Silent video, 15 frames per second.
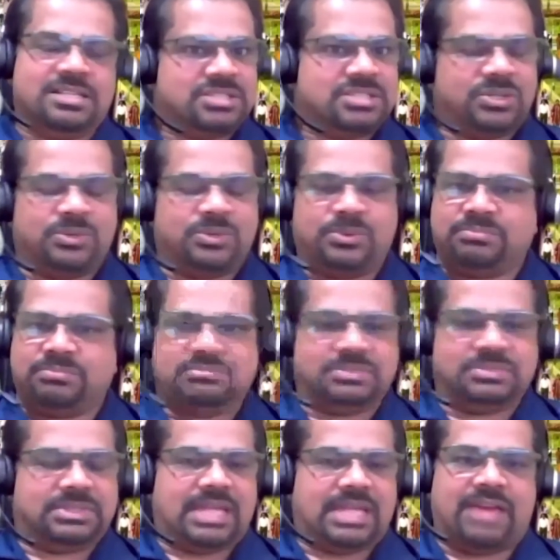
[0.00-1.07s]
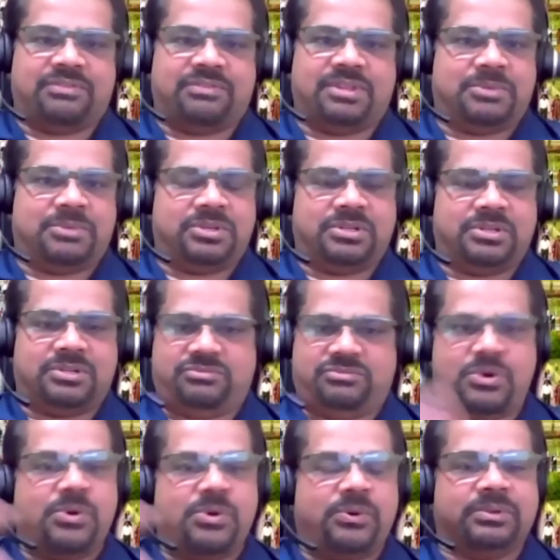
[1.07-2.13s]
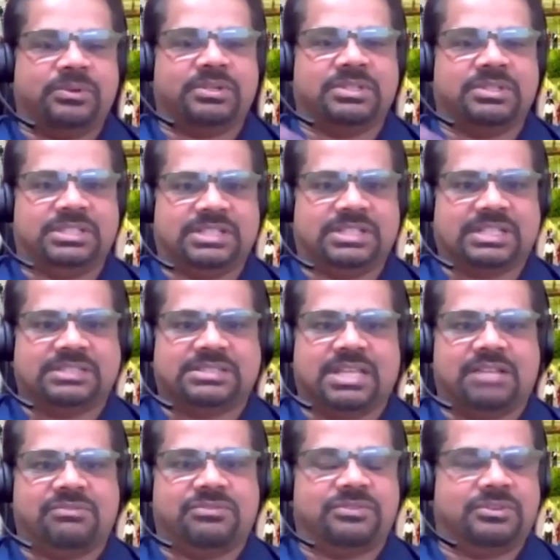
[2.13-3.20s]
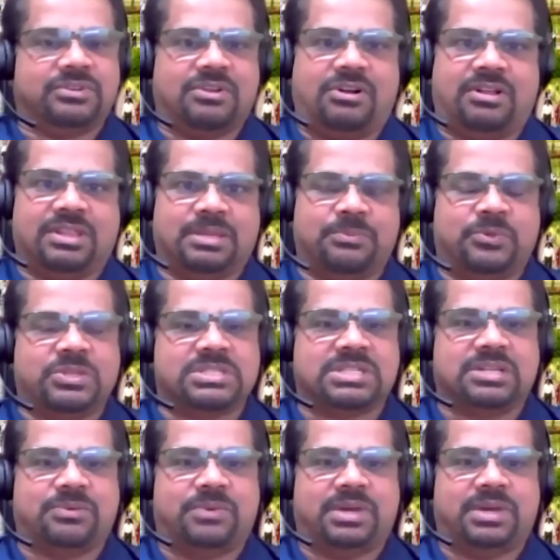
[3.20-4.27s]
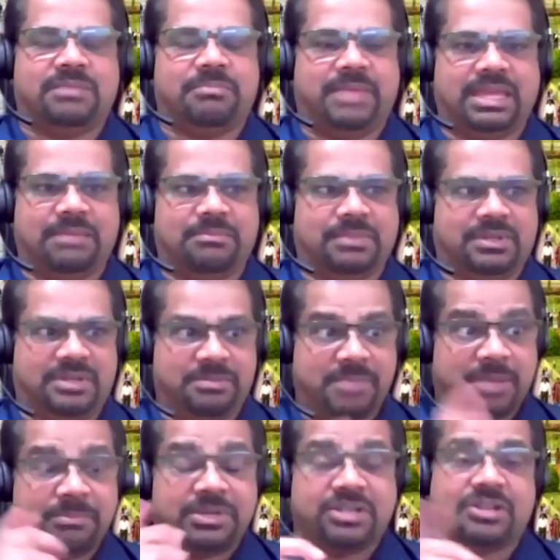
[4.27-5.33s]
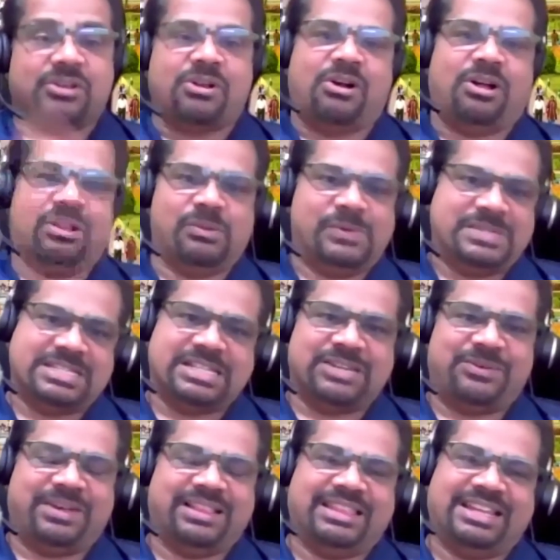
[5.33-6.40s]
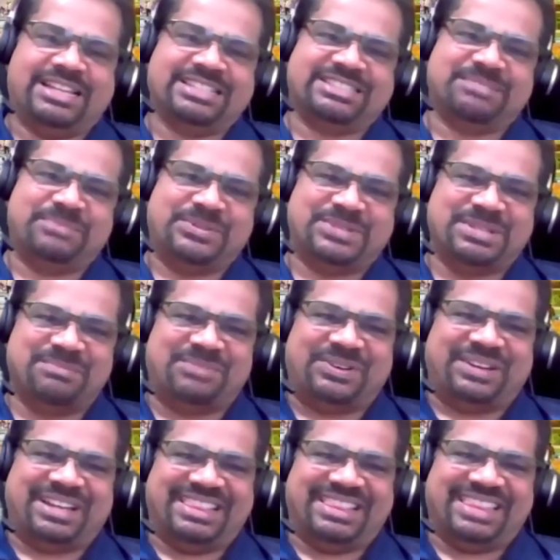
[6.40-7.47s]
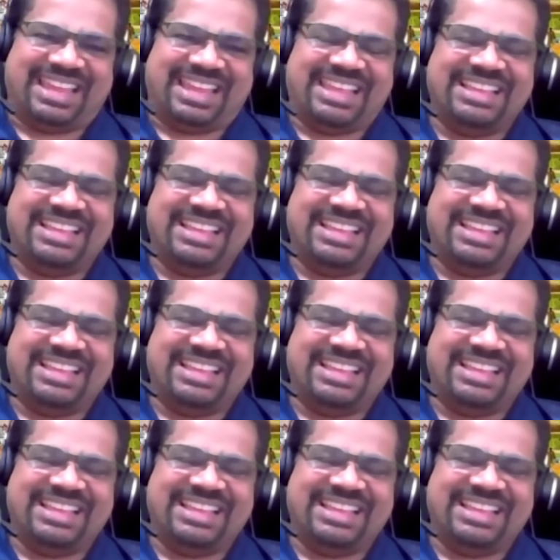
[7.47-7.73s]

So have them on your phone, on your cell phone, call them once in a while. Remember to call once in a while. That is the most important thing,